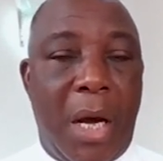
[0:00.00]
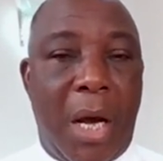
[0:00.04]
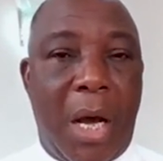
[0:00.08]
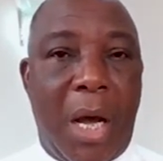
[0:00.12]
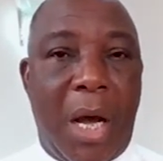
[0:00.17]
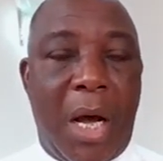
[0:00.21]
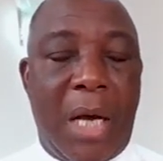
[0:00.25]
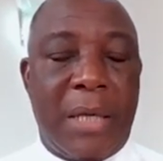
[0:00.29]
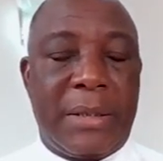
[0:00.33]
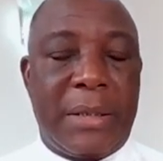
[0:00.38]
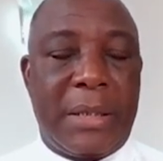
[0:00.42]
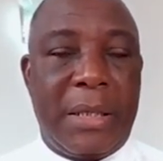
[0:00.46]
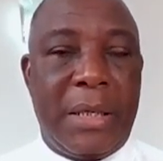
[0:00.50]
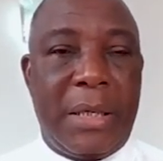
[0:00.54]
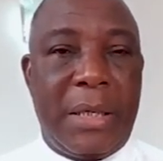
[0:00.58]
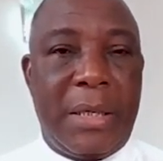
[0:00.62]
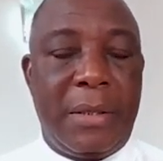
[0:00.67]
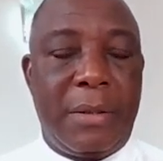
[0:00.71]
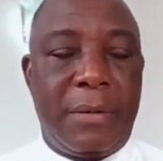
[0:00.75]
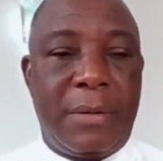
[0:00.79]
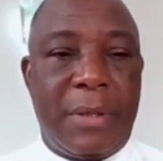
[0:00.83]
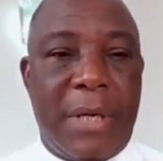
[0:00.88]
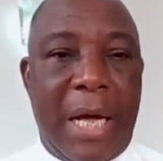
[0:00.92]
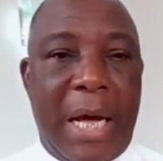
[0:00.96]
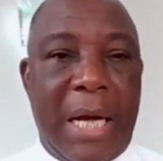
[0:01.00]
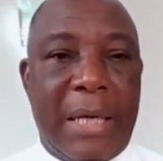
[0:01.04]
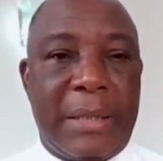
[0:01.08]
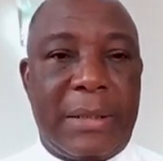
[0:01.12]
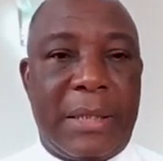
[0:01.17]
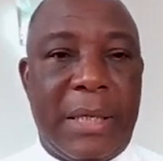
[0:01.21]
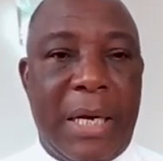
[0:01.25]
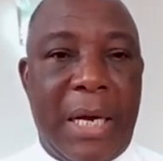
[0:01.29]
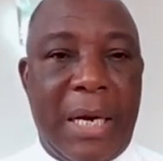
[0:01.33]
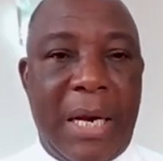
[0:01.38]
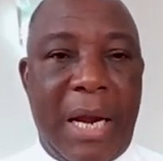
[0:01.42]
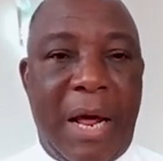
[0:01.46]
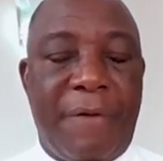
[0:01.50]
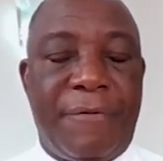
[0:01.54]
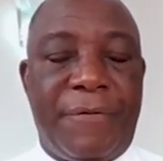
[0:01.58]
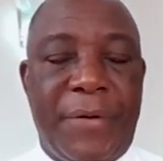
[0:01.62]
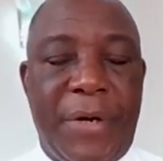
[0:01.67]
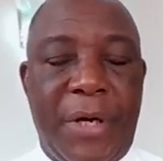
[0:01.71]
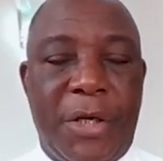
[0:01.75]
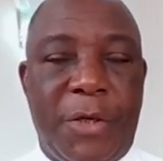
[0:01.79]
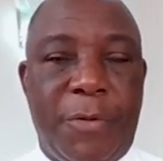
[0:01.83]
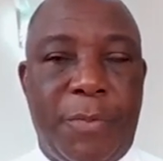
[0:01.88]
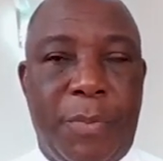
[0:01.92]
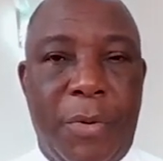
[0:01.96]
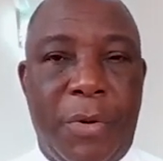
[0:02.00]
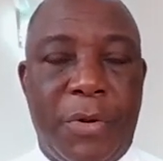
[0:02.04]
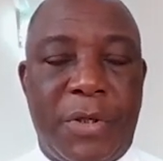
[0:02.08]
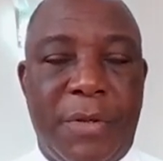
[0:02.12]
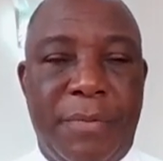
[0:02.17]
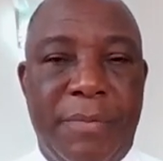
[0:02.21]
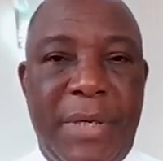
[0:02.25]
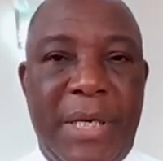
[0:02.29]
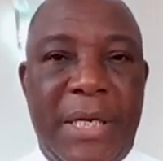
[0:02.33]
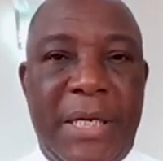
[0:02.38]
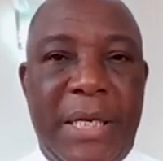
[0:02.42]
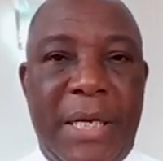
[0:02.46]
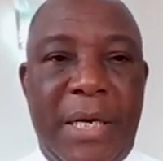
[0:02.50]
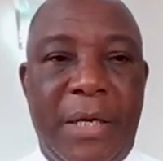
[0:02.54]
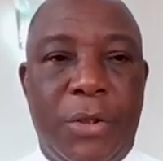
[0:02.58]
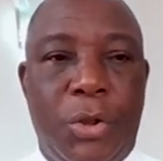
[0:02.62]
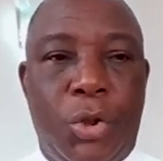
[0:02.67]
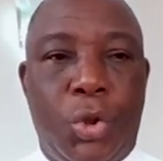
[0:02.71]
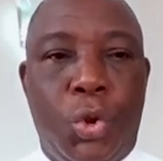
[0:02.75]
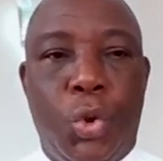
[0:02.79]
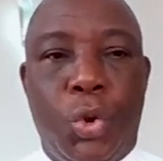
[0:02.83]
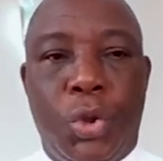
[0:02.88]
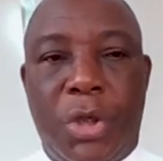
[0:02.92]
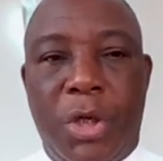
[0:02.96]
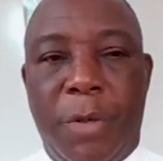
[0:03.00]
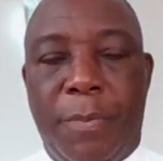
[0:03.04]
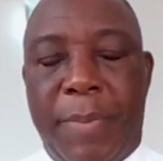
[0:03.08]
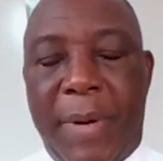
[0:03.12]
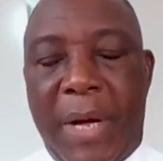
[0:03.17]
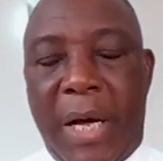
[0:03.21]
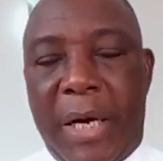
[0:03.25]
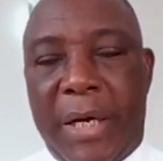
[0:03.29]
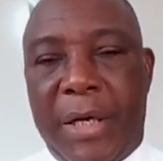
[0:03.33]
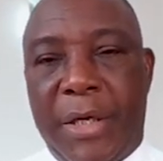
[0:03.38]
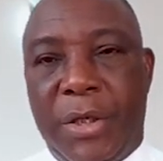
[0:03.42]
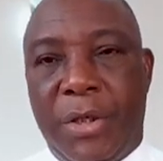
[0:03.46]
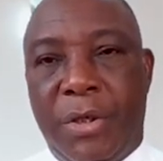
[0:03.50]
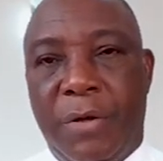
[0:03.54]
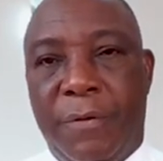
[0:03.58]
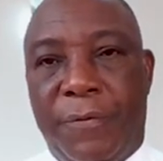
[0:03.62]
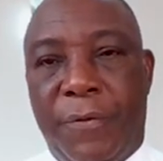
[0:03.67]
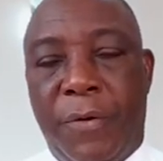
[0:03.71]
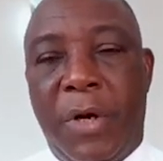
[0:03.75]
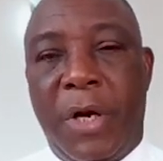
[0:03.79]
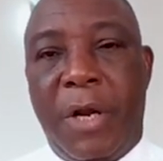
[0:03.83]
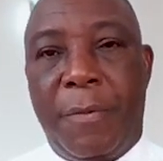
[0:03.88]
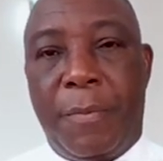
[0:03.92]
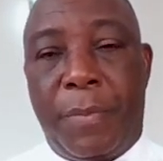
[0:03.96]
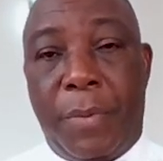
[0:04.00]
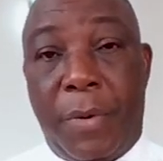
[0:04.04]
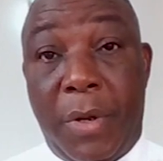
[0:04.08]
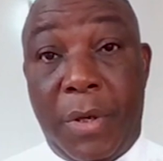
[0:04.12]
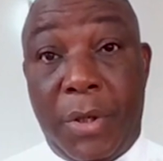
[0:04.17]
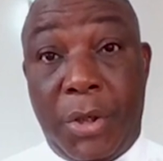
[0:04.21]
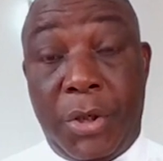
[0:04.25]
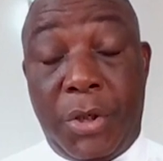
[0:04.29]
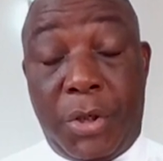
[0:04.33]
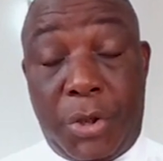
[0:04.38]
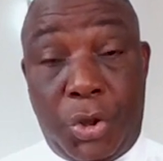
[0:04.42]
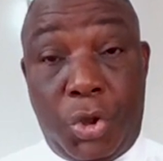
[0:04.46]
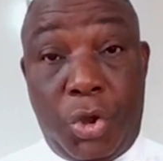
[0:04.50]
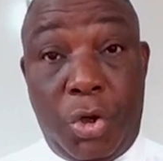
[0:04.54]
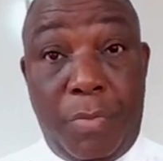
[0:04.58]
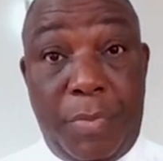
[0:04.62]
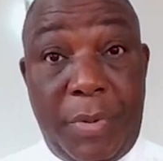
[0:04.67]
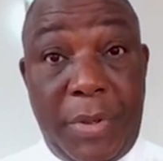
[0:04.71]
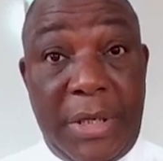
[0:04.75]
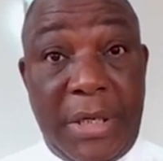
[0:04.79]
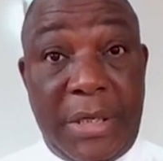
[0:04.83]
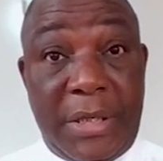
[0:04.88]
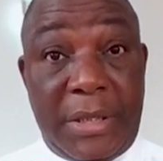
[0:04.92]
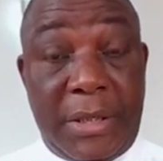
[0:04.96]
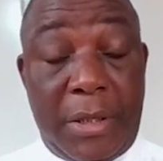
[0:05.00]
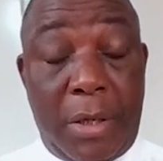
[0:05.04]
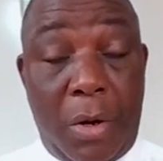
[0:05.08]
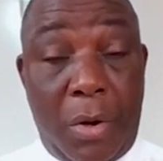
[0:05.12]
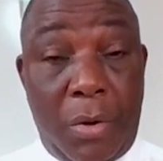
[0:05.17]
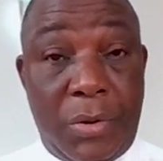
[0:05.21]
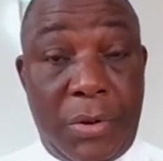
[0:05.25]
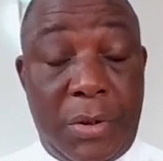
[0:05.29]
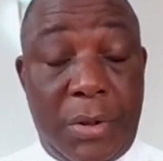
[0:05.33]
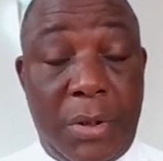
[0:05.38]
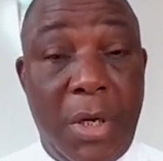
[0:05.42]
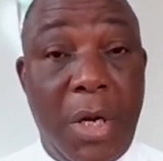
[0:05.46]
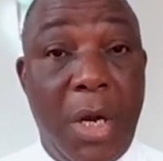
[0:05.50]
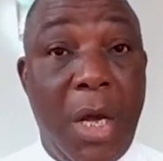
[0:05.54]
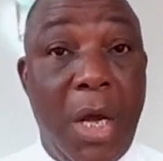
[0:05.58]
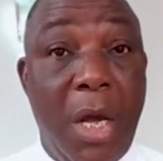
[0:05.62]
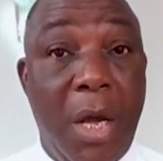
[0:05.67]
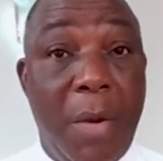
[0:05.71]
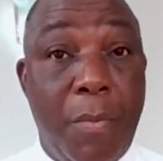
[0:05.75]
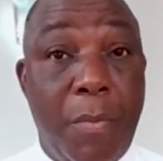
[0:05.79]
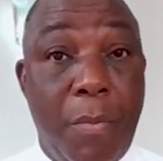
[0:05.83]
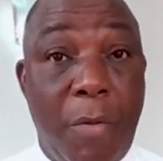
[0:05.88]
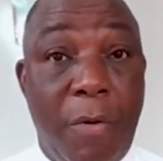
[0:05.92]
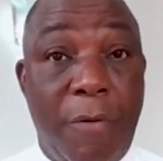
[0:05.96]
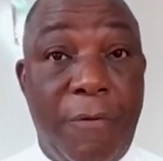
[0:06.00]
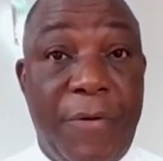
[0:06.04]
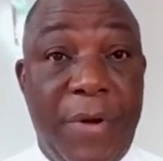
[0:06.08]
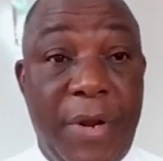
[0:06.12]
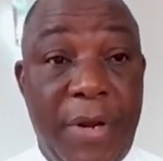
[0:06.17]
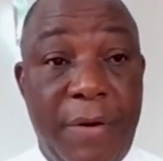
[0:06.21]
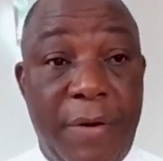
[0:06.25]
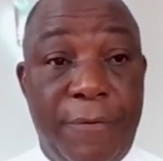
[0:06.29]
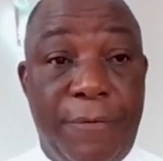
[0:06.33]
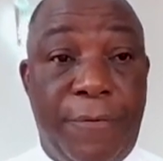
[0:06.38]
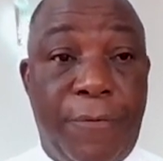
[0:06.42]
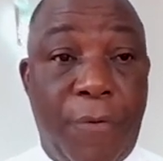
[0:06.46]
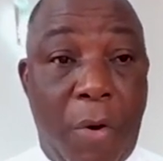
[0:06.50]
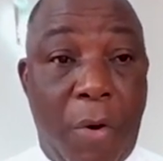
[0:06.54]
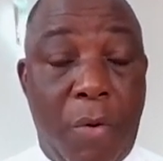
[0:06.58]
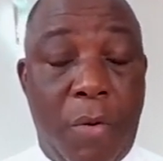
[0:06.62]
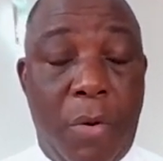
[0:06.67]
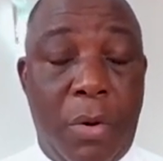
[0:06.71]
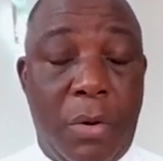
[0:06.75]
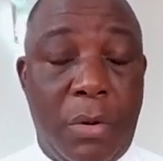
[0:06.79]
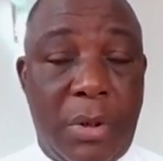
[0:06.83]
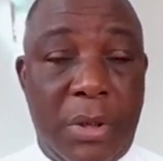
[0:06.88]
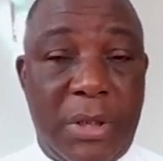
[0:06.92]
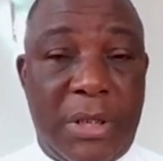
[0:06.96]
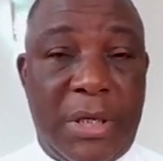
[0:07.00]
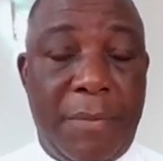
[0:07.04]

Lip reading: asking that an average plus median total package of all employees should be disclosed moving forward.